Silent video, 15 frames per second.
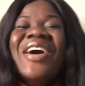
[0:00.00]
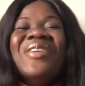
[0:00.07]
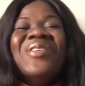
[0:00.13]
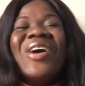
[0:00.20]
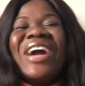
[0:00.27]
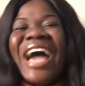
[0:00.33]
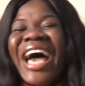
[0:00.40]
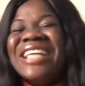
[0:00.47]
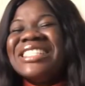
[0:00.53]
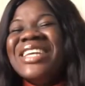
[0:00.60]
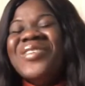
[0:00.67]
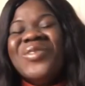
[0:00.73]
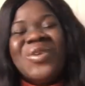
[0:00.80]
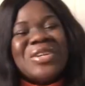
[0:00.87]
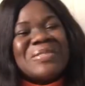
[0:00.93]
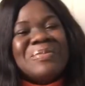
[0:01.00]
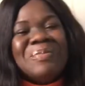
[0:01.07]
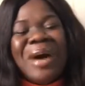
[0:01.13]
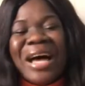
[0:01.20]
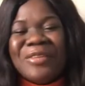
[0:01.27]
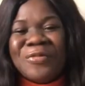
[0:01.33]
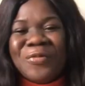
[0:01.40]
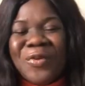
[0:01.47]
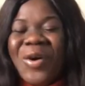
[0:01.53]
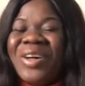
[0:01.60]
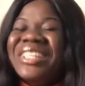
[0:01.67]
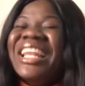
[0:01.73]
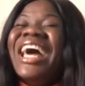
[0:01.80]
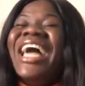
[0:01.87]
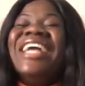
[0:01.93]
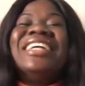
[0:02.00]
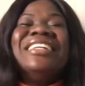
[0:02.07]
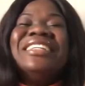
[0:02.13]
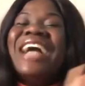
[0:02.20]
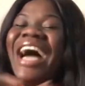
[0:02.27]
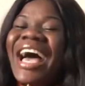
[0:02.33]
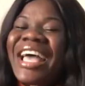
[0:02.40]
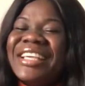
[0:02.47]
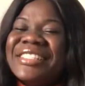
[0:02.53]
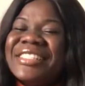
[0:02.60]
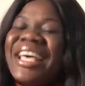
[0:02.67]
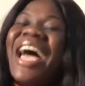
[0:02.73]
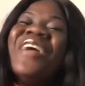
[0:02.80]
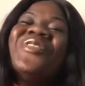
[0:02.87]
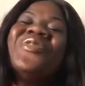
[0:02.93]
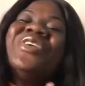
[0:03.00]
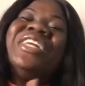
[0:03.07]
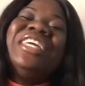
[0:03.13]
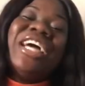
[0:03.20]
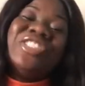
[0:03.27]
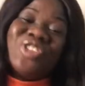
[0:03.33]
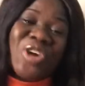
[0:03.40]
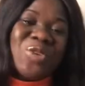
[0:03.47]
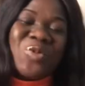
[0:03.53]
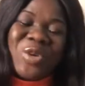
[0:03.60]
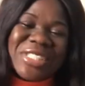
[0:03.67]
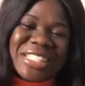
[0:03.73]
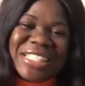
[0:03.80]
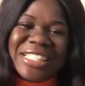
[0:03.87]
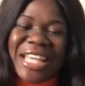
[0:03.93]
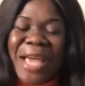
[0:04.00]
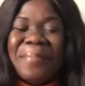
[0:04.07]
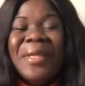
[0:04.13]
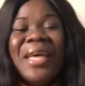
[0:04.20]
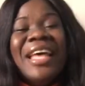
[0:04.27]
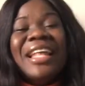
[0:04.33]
Well, guys, it was mad fun. Like, guys, I really enjoyed watching them.